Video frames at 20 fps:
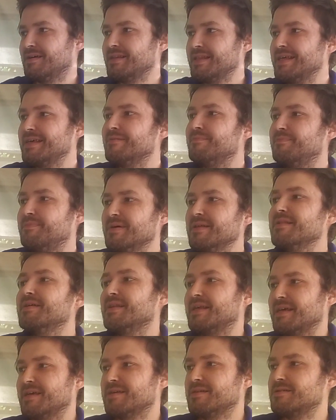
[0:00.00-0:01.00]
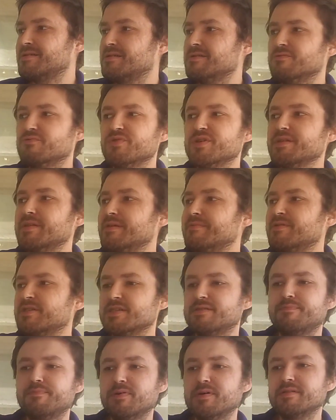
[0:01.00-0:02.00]
the ability to really
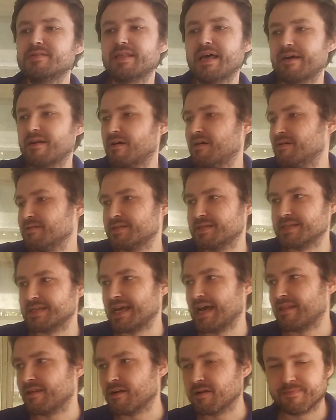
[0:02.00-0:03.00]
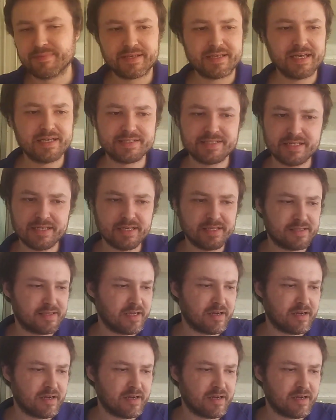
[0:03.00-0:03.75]
just put that all together because it,